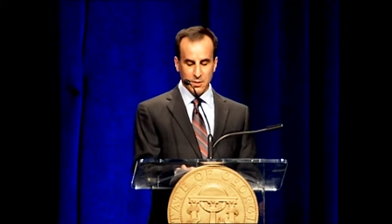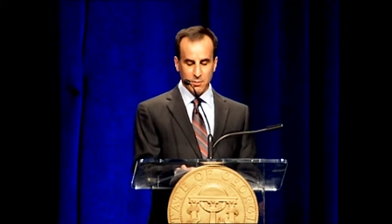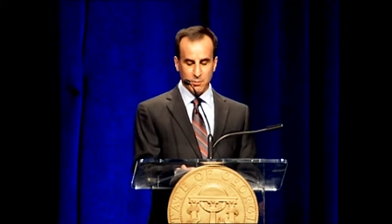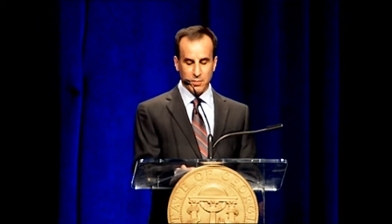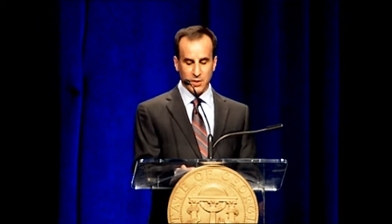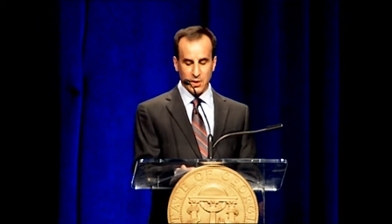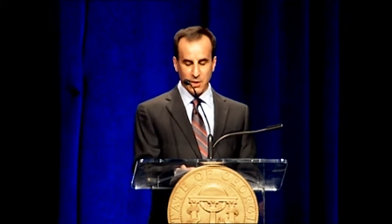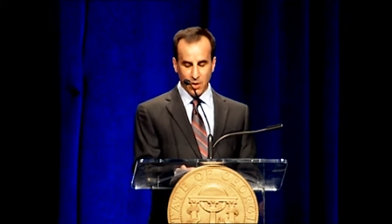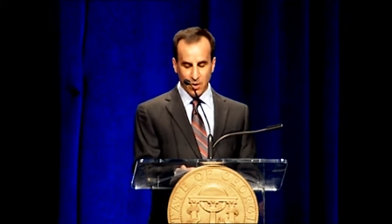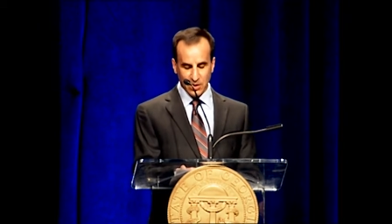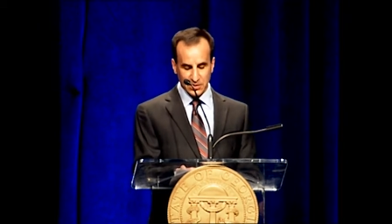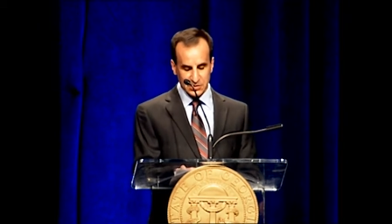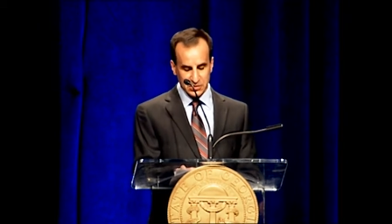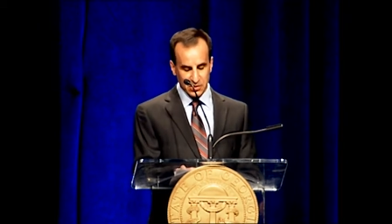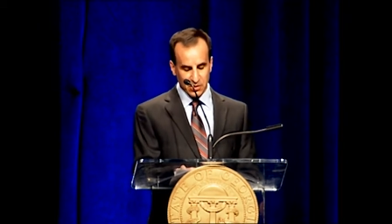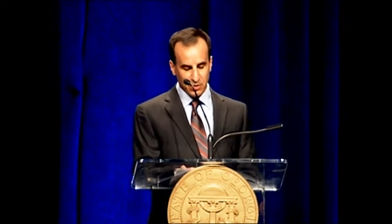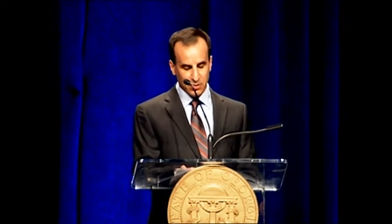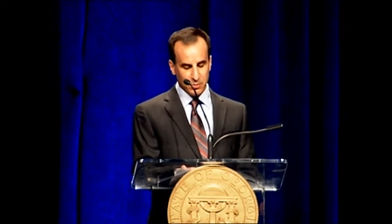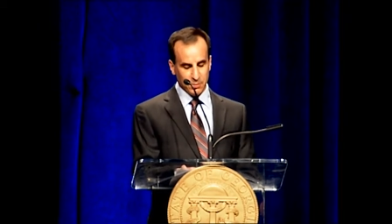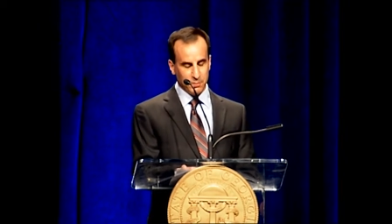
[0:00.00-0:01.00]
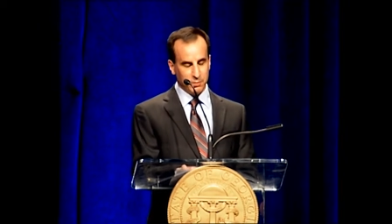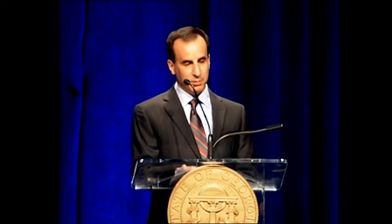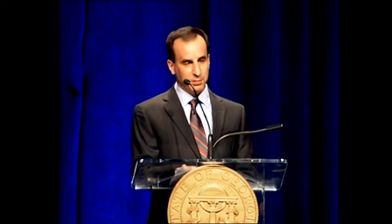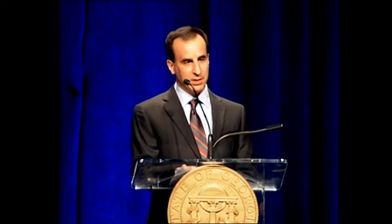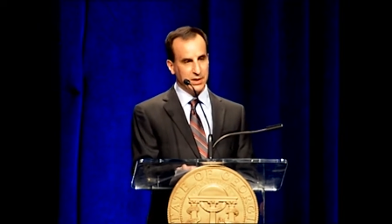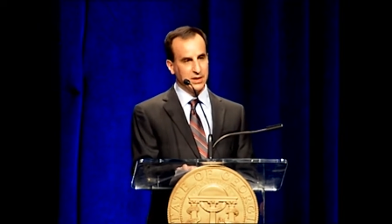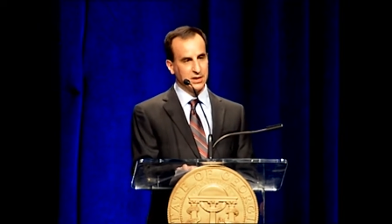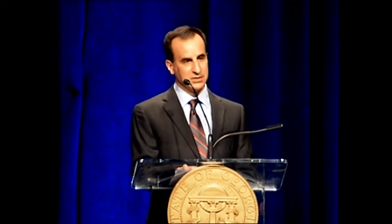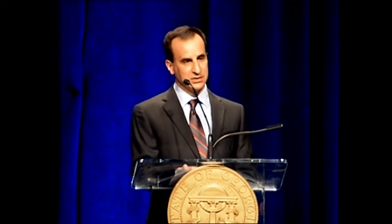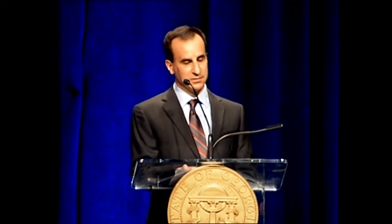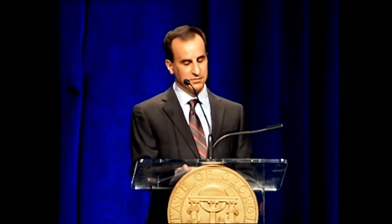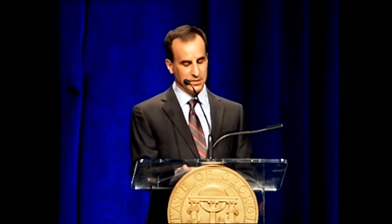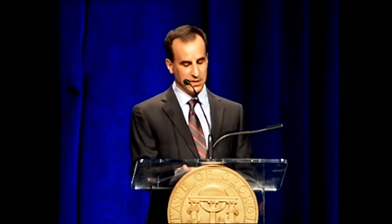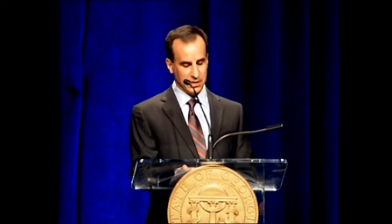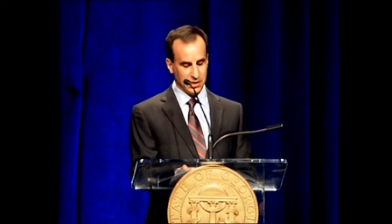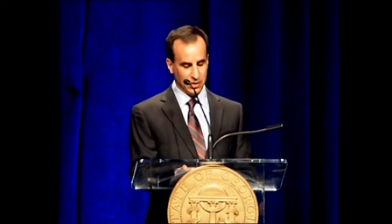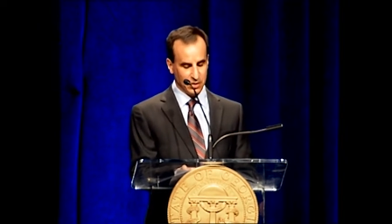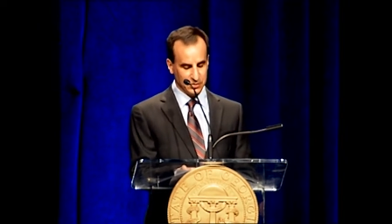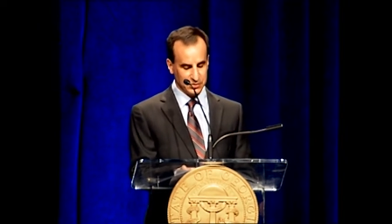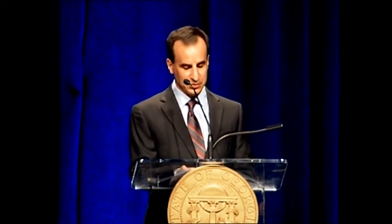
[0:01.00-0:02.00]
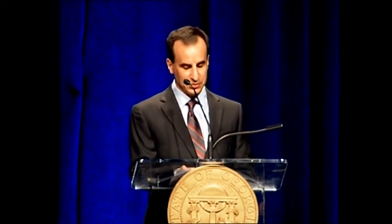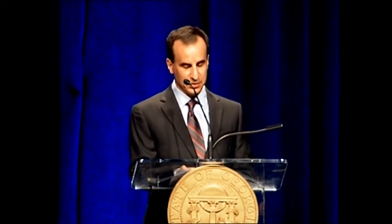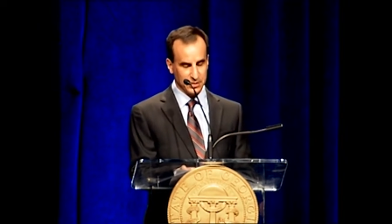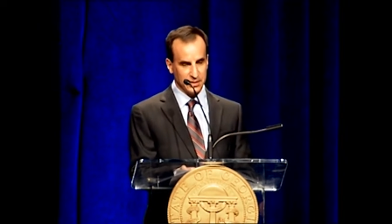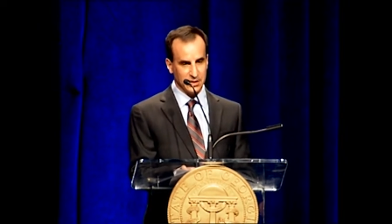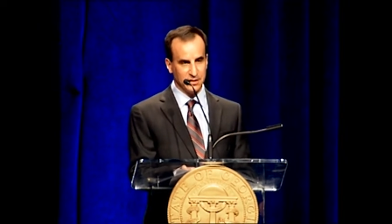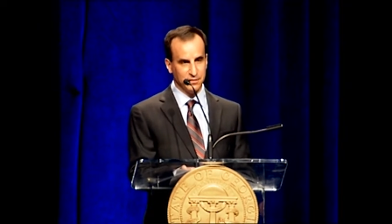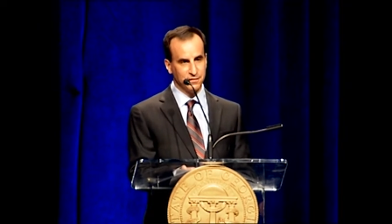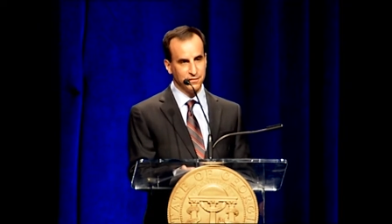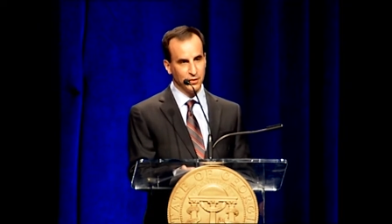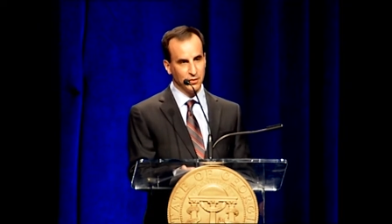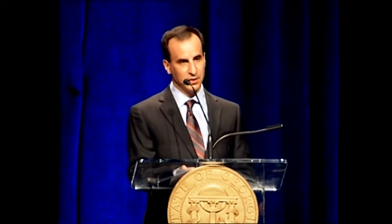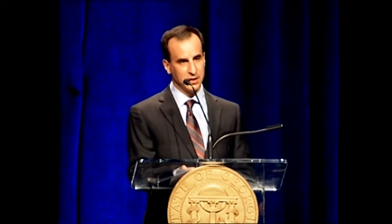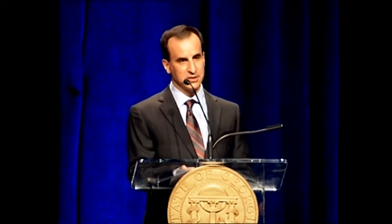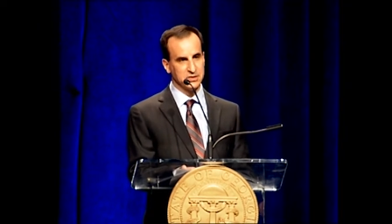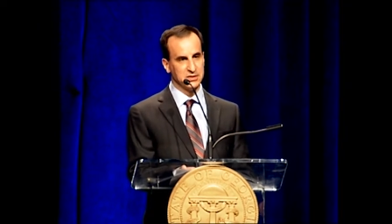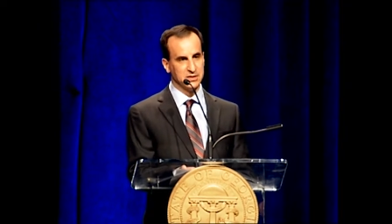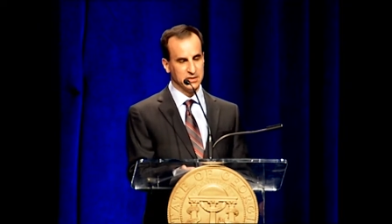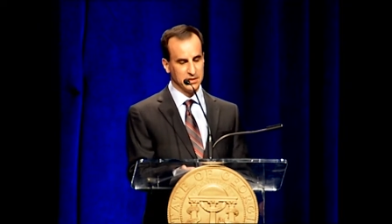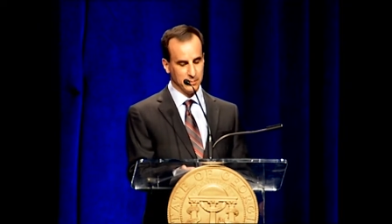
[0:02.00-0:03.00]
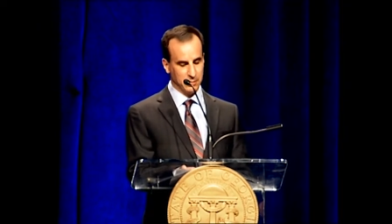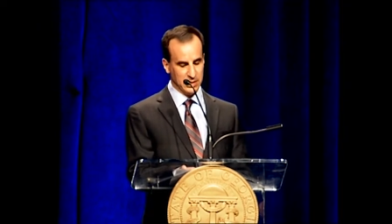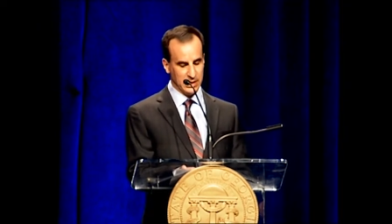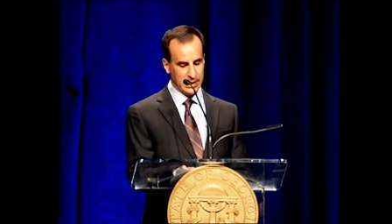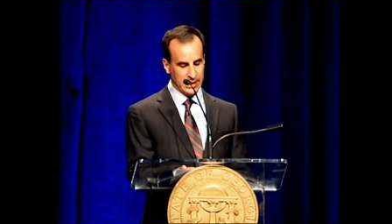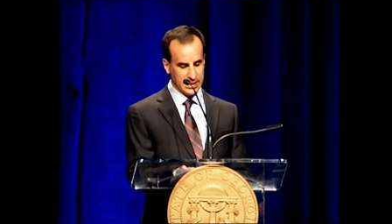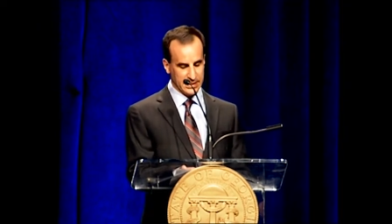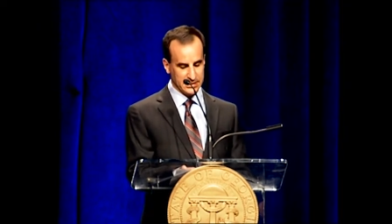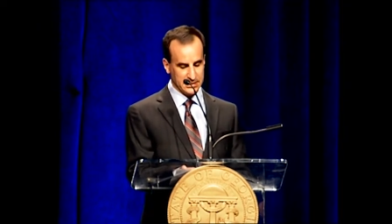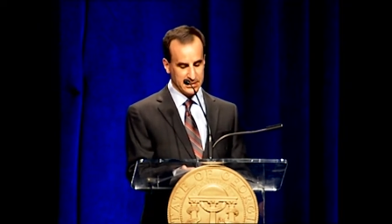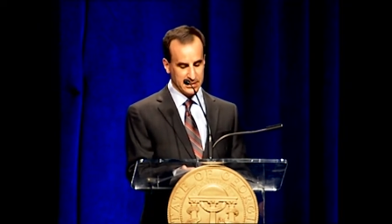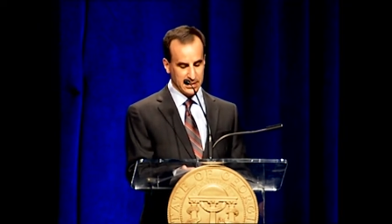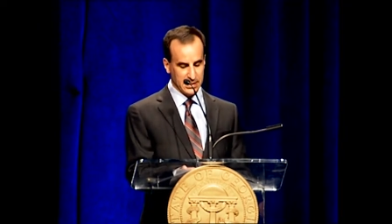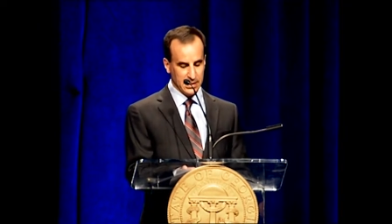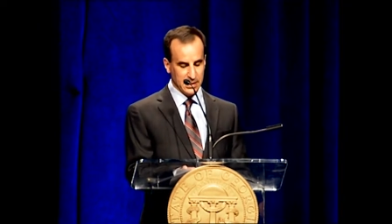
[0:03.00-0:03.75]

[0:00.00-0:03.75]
but also because of the culture and focus in the plant.